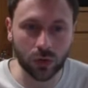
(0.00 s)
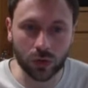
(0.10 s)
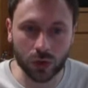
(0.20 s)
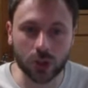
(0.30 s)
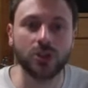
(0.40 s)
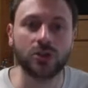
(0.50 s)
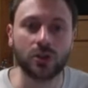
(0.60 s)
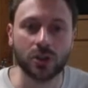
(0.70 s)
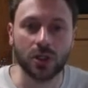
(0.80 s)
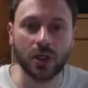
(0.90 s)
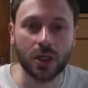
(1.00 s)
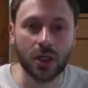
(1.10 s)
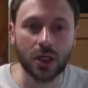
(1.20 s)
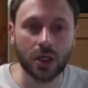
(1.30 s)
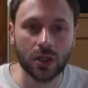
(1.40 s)
cursor,
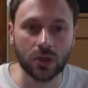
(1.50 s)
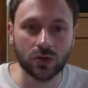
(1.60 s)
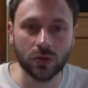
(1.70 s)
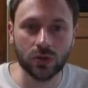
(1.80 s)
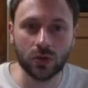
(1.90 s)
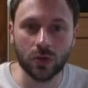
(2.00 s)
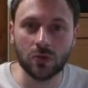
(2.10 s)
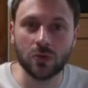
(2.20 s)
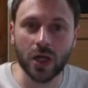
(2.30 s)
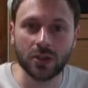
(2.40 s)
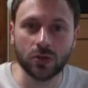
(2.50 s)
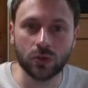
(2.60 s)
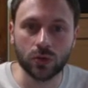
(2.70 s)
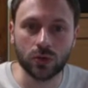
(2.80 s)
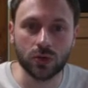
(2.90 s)
you don't know what
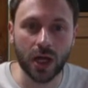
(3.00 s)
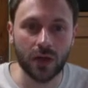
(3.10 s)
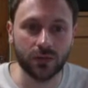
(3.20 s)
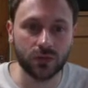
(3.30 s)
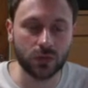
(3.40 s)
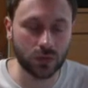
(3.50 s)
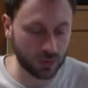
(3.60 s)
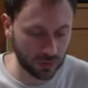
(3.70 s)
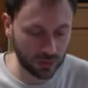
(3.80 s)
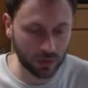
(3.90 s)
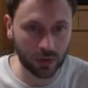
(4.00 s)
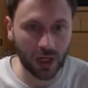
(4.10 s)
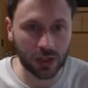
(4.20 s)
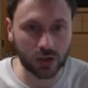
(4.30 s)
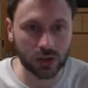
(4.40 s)
tool you have
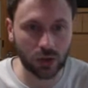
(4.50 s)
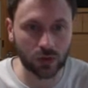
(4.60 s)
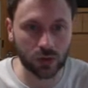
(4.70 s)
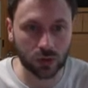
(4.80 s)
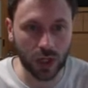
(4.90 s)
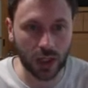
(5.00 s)
actually on your hand